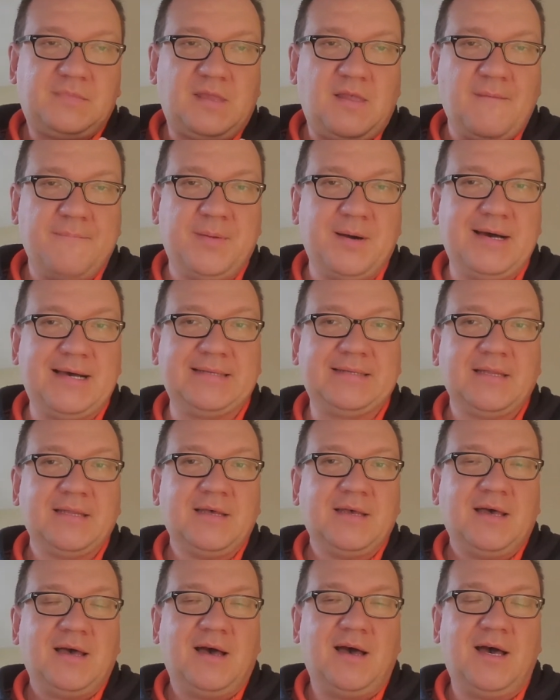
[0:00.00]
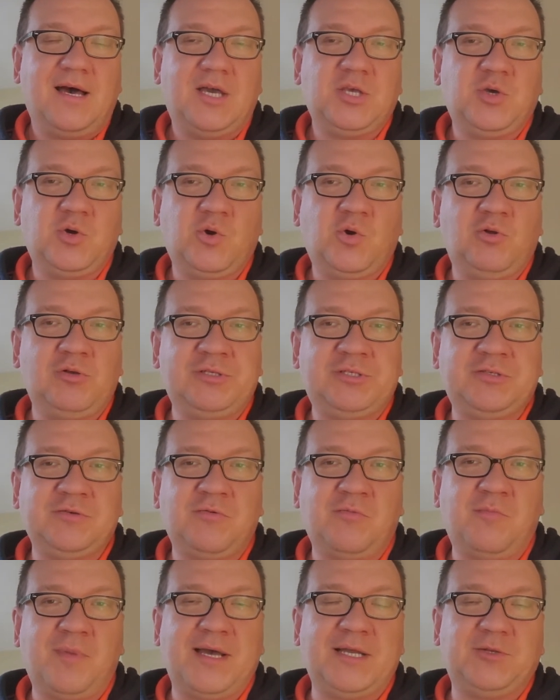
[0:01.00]
but you
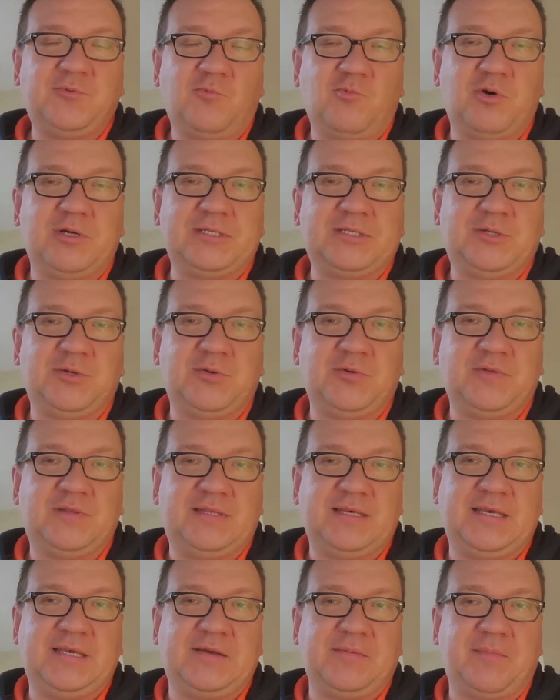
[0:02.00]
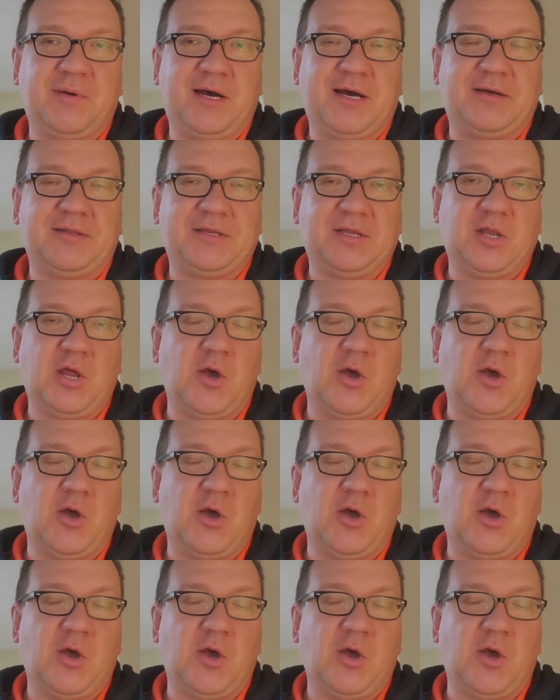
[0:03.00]
also might want to think about,